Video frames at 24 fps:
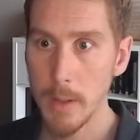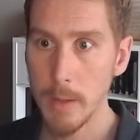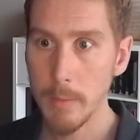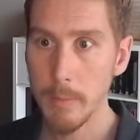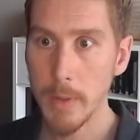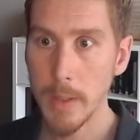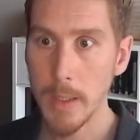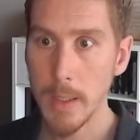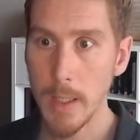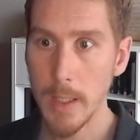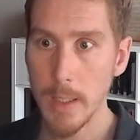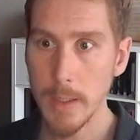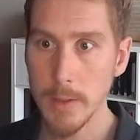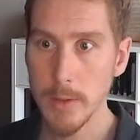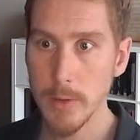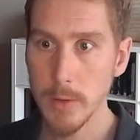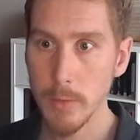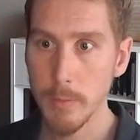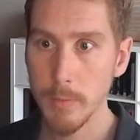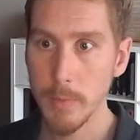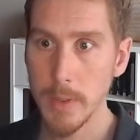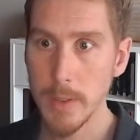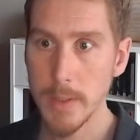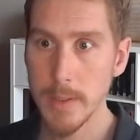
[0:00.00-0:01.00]
but it has to
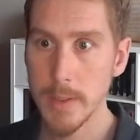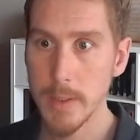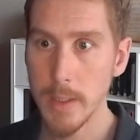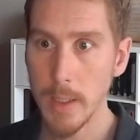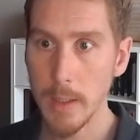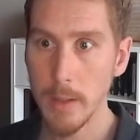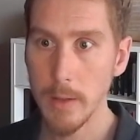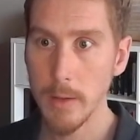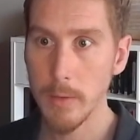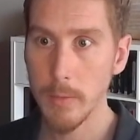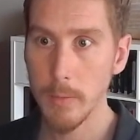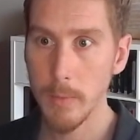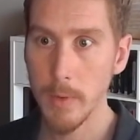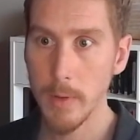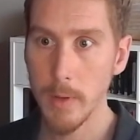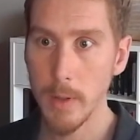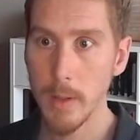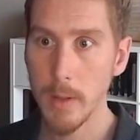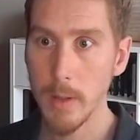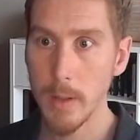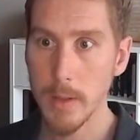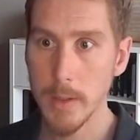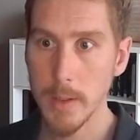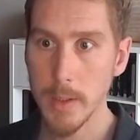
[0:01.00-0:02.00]
be sent within
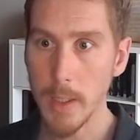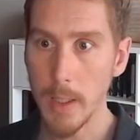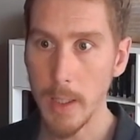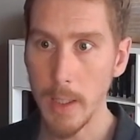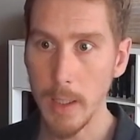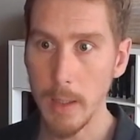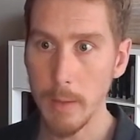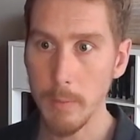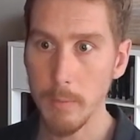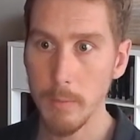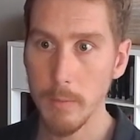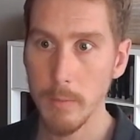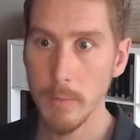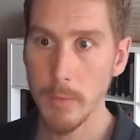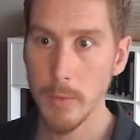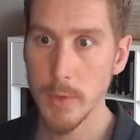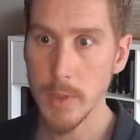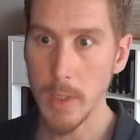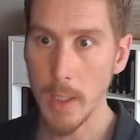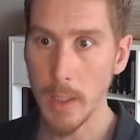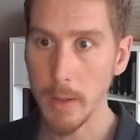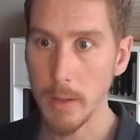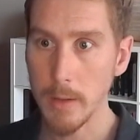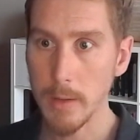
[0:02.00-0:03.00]
the time you
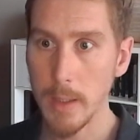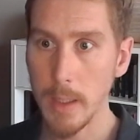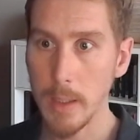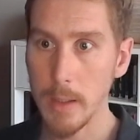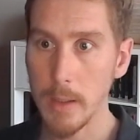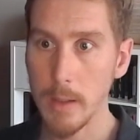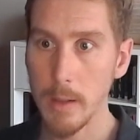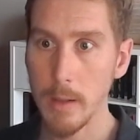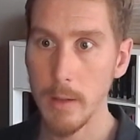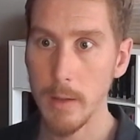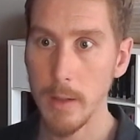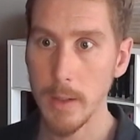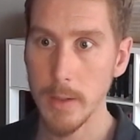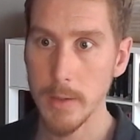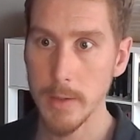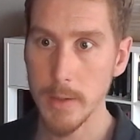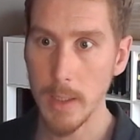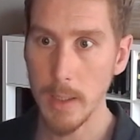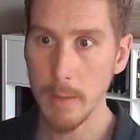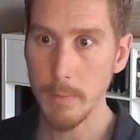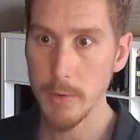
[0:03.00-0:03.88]
started taking the exam.